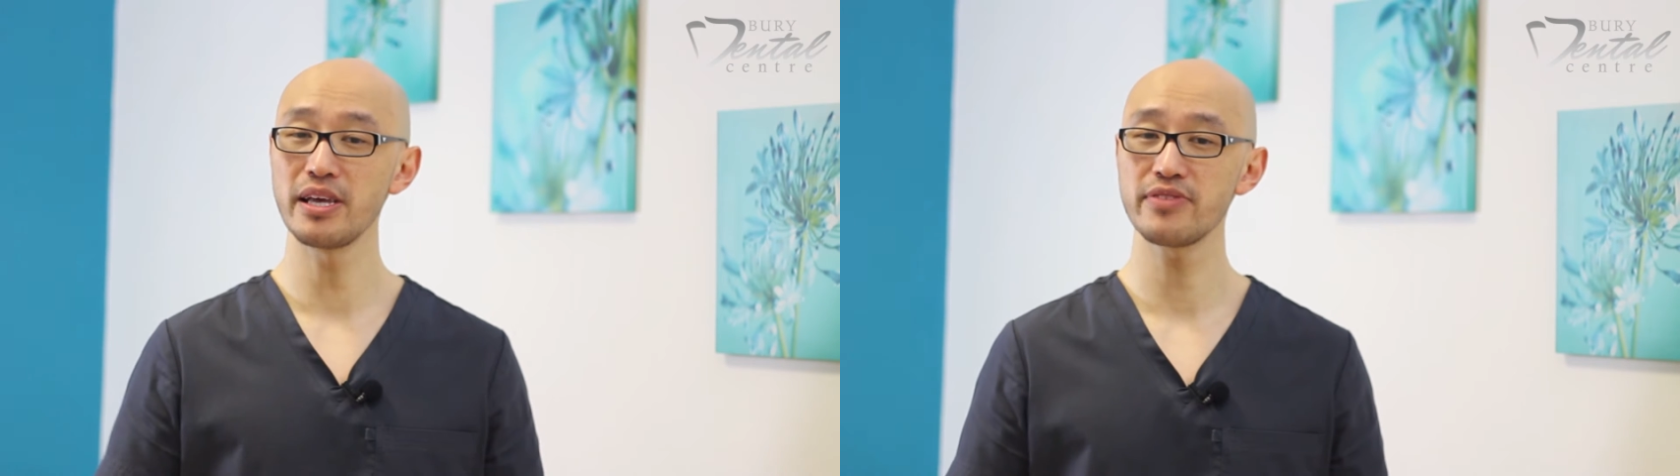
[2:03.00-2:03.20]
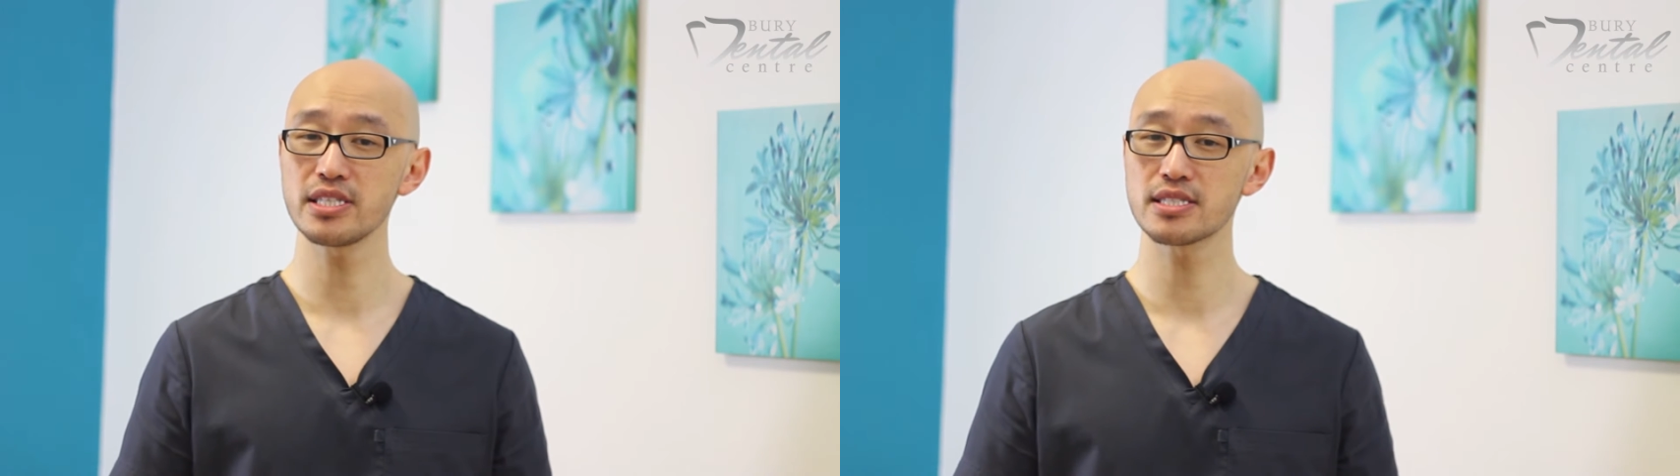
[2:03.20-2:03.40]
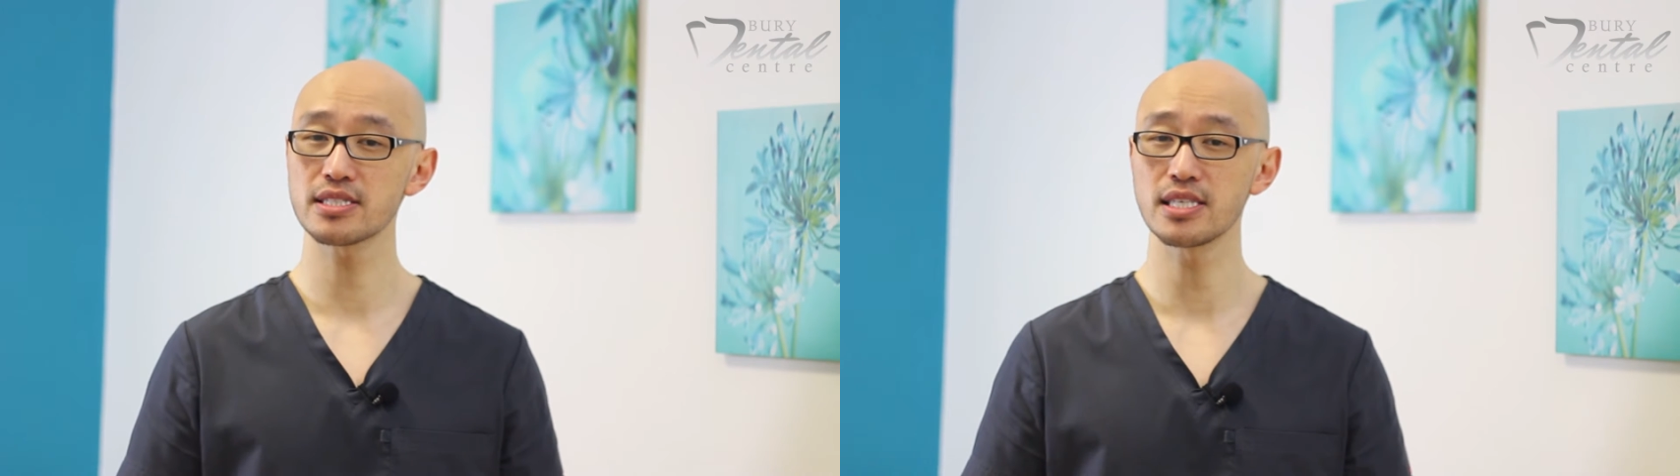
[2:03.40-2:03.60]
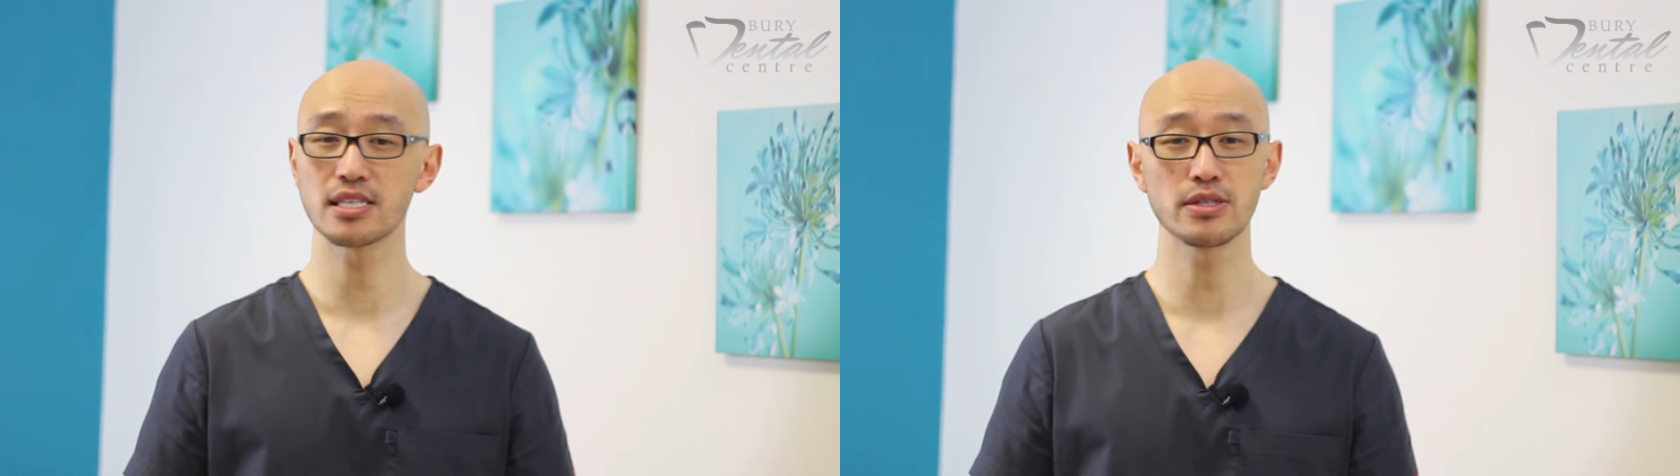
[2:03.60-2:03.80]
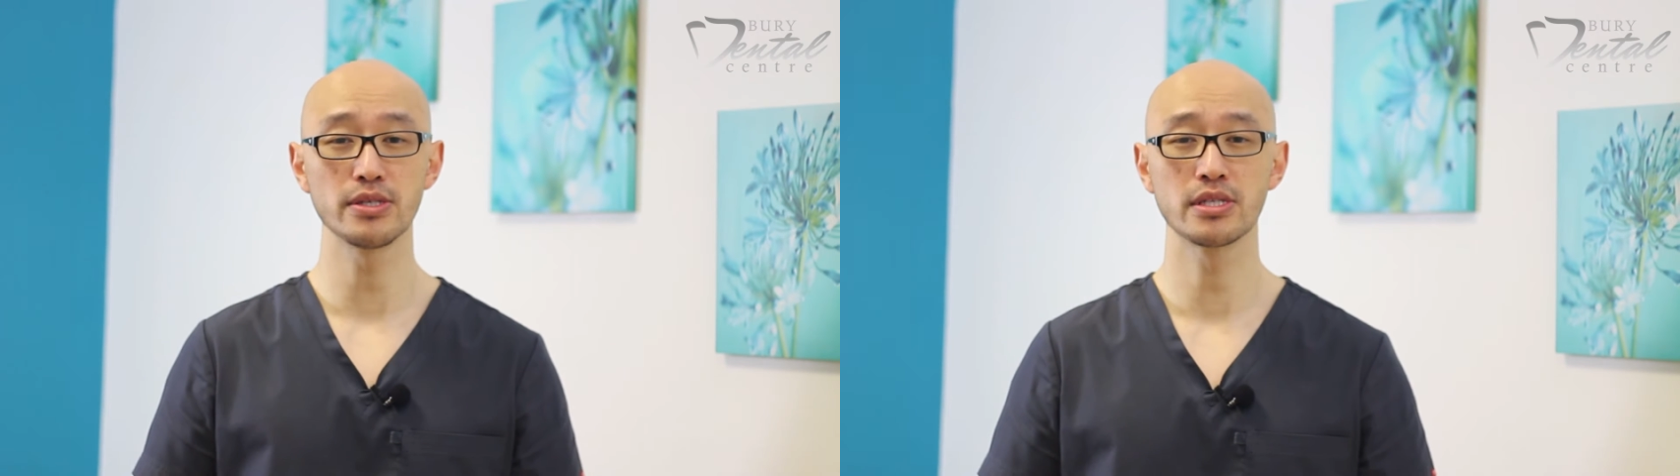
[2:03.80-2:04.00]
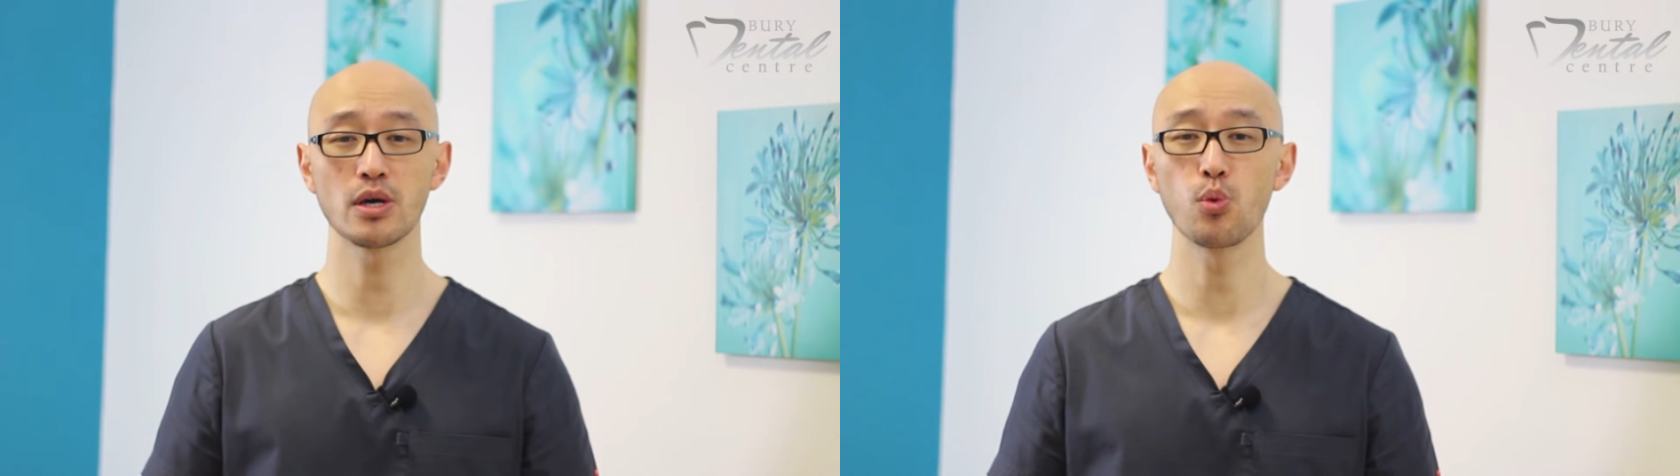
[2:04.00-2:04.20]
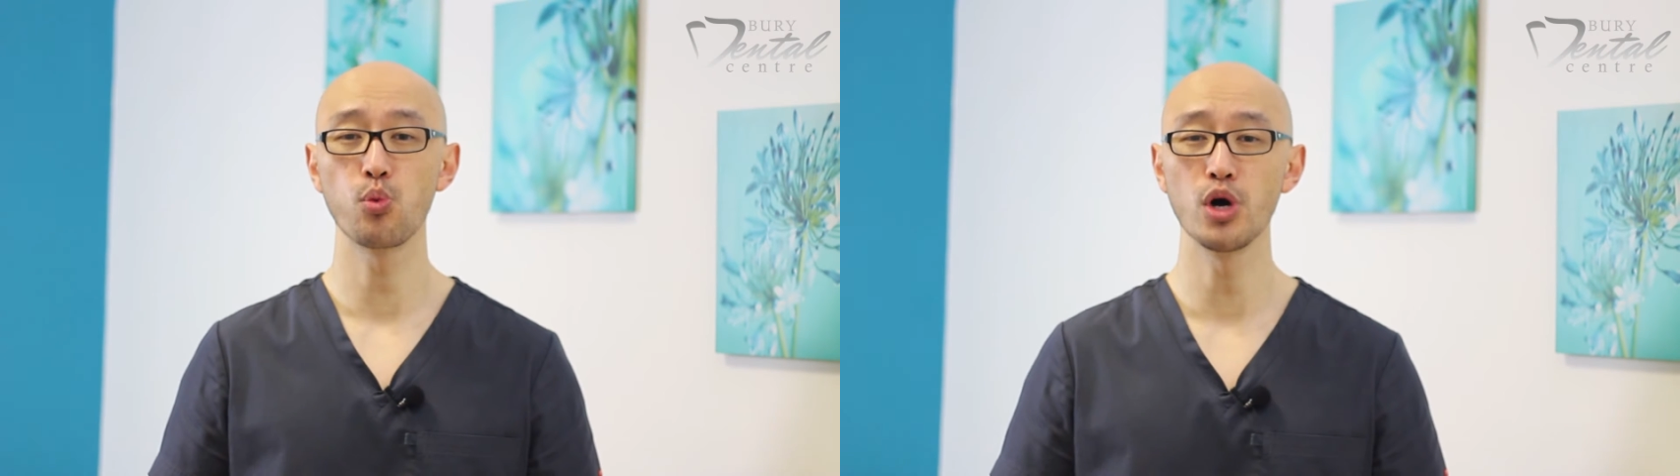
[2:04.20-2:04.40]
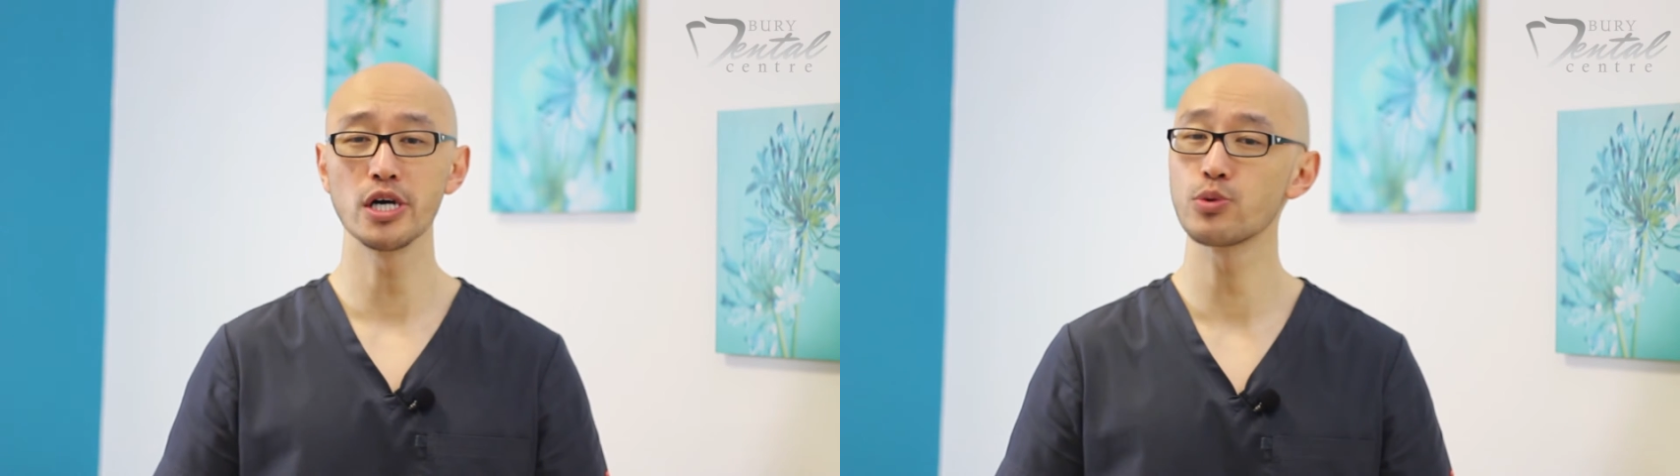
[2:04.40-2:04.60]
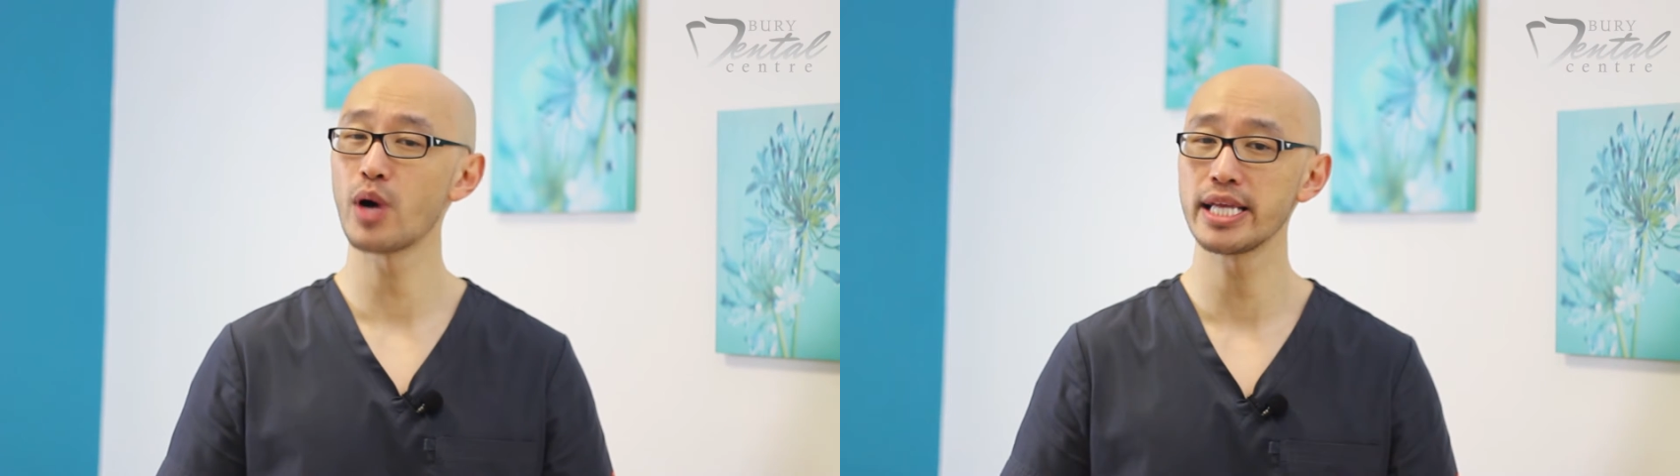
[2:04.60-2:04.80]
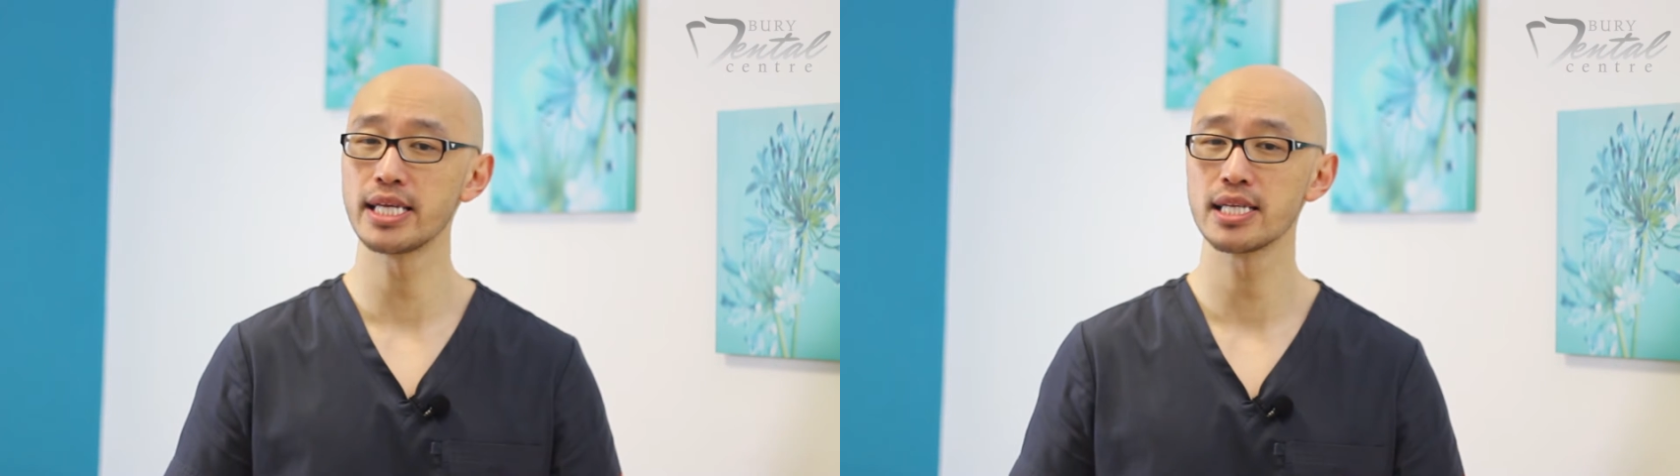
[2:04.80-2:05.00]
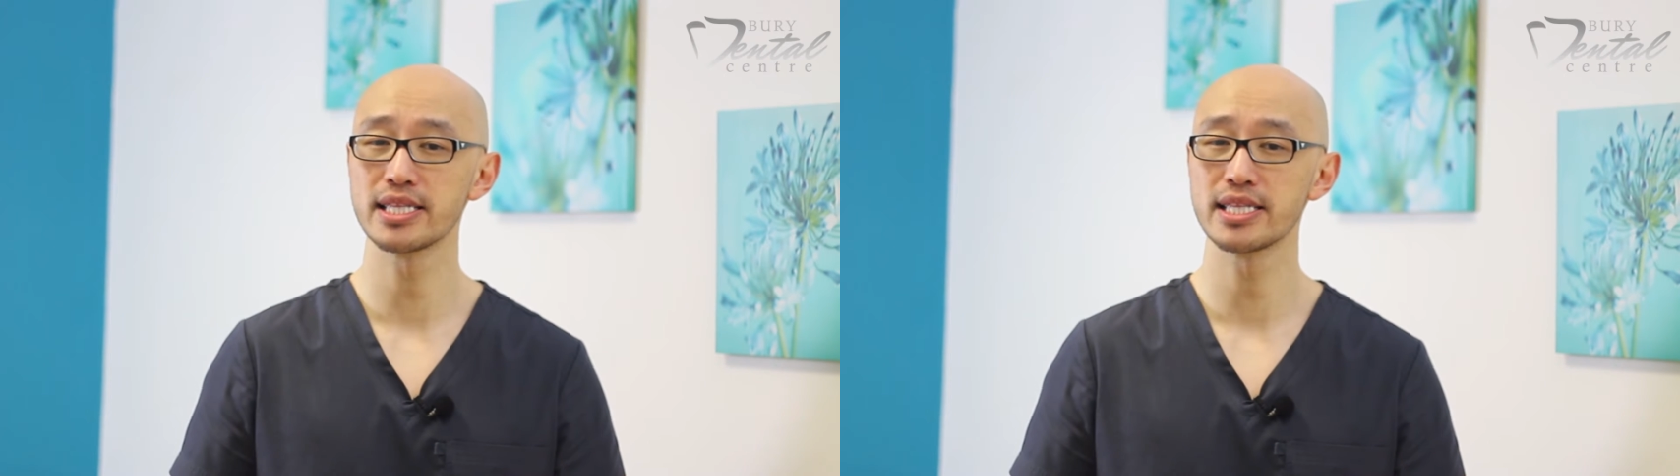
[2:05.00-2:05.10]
benefits include worldwide